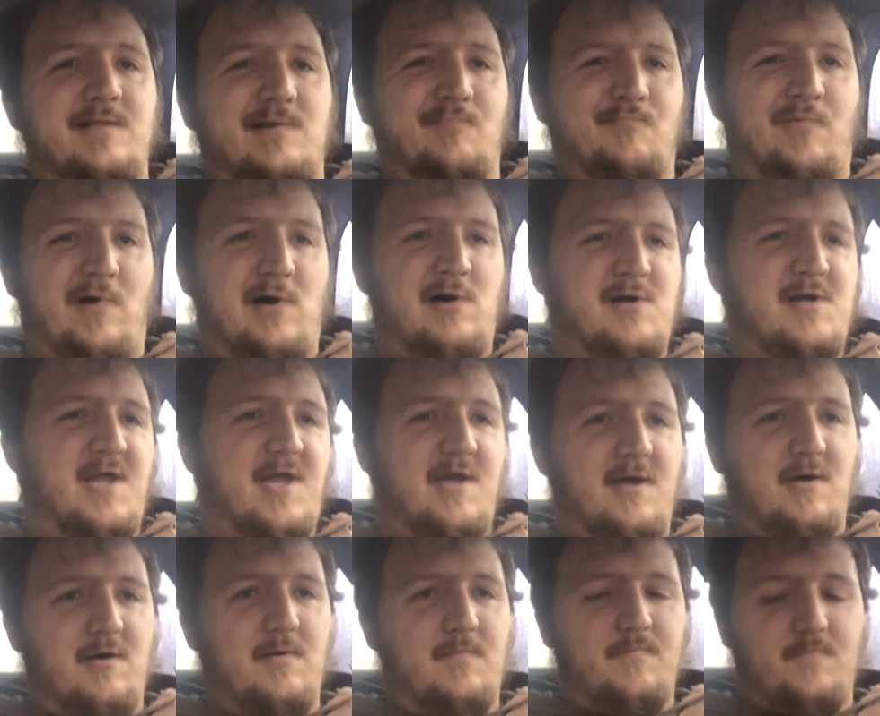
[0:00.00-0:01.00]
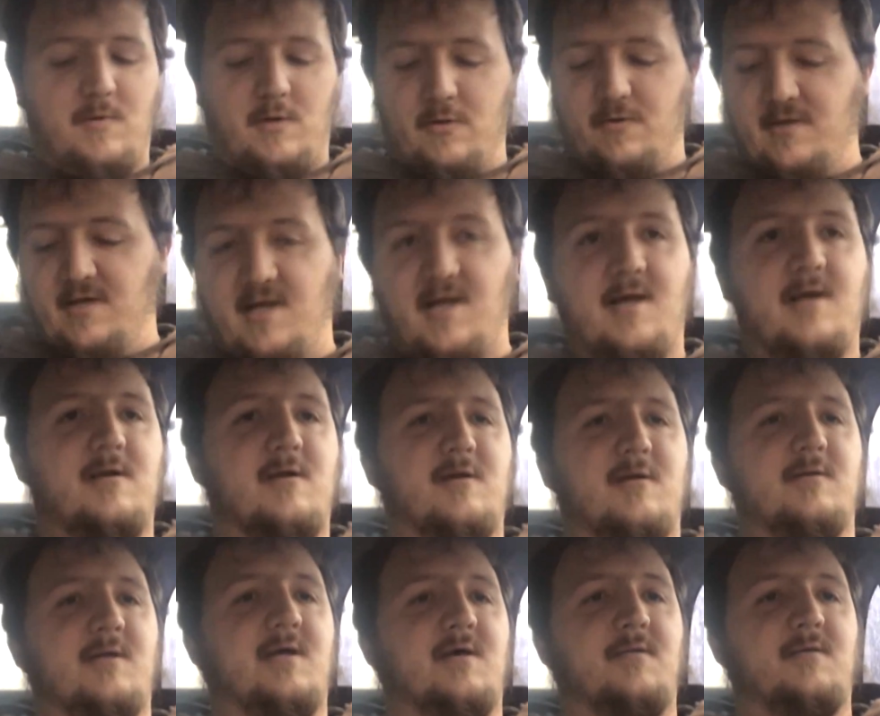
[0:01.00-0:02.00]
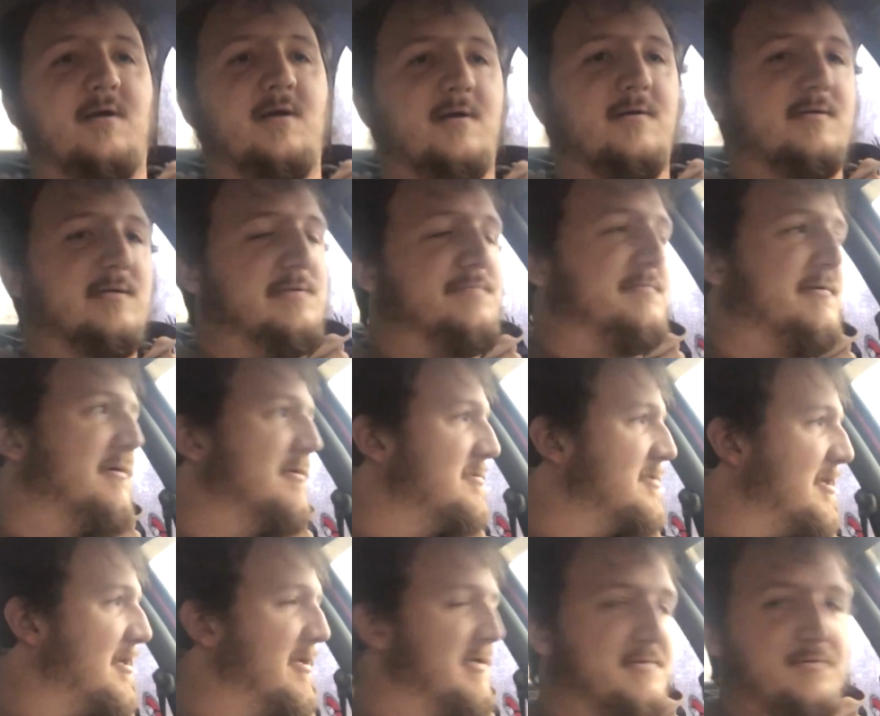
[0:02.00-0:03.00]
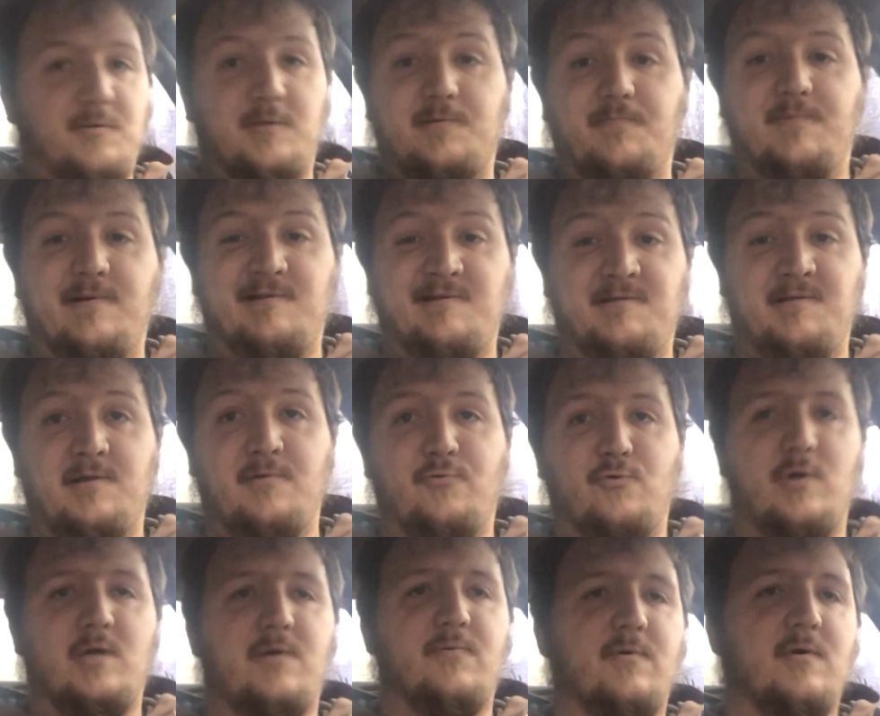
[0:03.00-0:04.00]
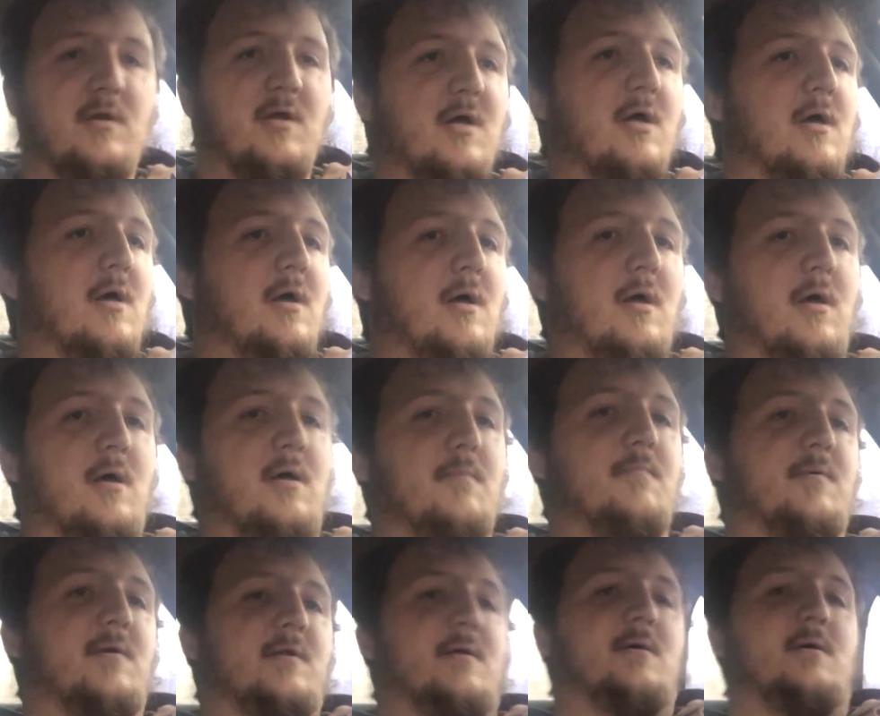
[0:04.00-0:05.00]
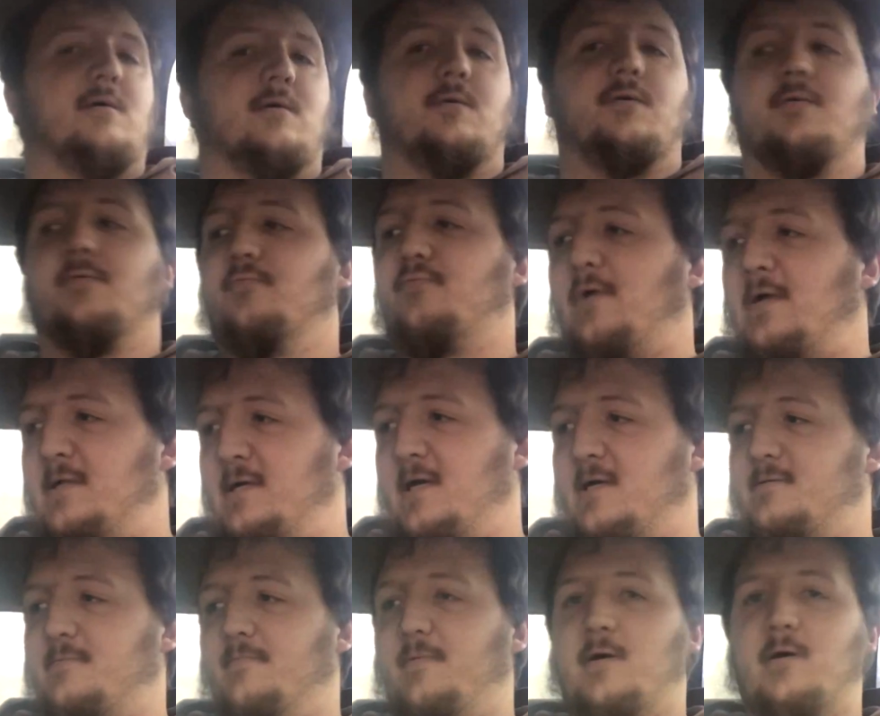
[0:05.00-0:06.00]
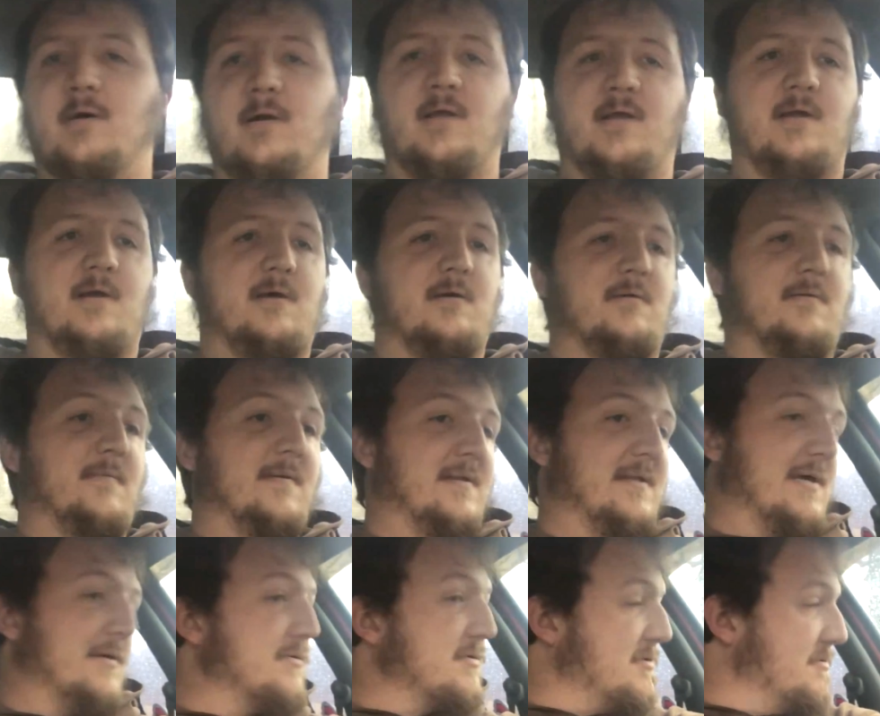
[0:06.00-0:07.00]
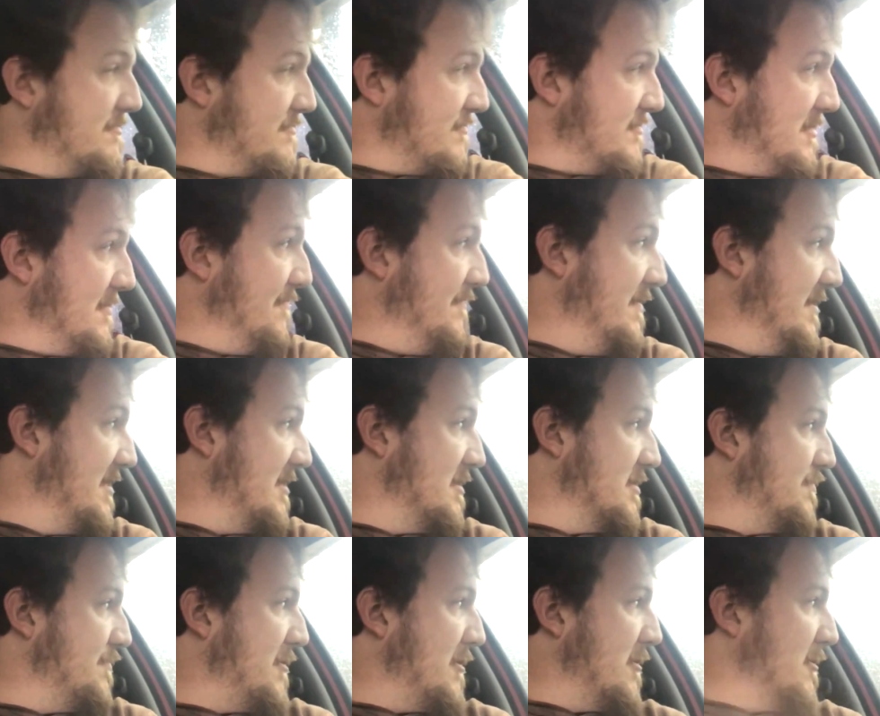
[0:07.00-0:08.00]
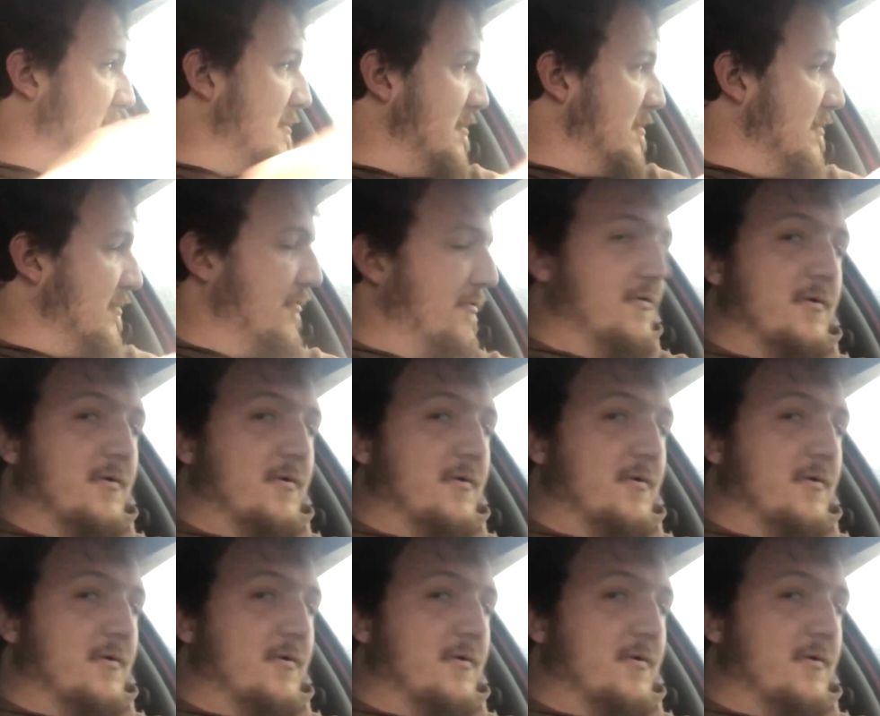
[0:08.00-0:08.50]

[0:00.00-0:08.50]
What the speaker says: the bung out on the header down there just because I guess it's been in there forever. But finally got the bung out. I mean, that was the biggest part of